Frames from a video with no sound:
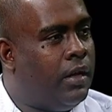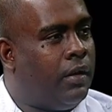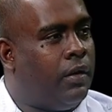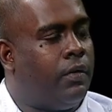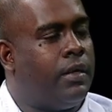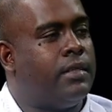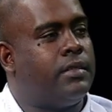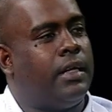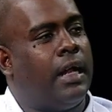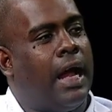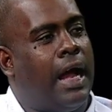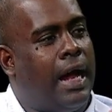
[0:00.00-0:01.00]
Now, these are the
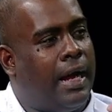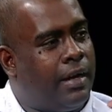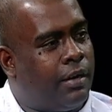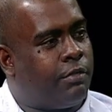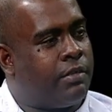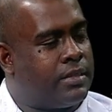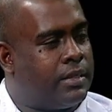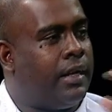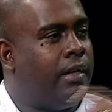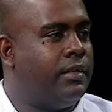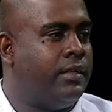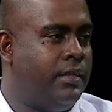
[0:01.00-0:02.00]
higher risk
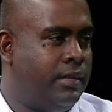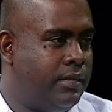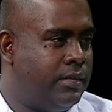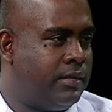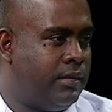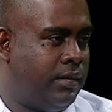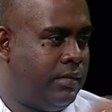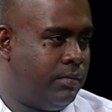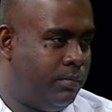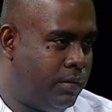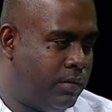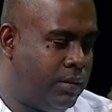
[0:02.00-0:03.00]
entities that
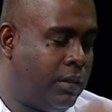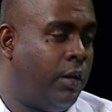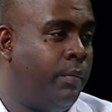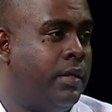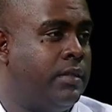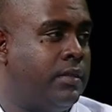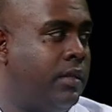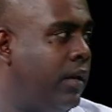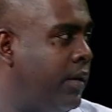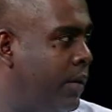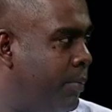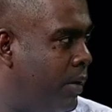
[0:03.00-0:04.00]
the comments is
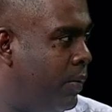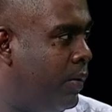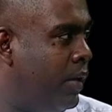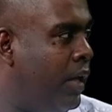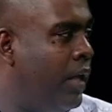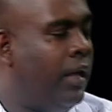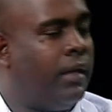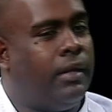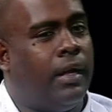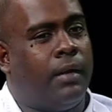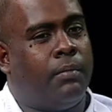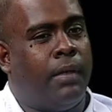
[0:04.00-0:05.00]
talking about
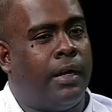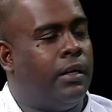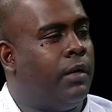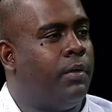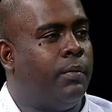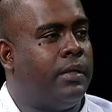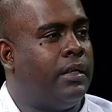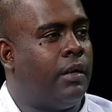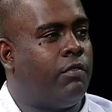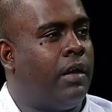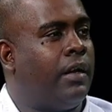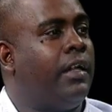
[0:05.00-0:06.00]
that might not be able to
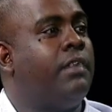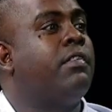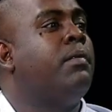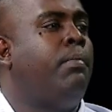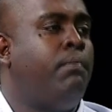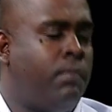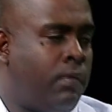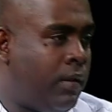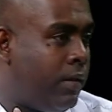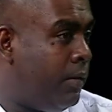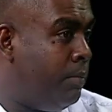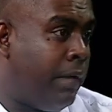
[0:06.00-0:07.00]
attract even
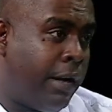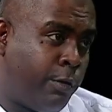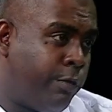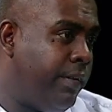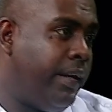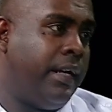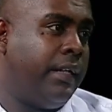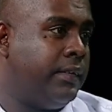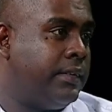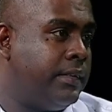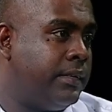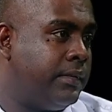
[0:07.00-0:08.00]

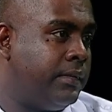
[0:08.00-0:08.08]
microfinance.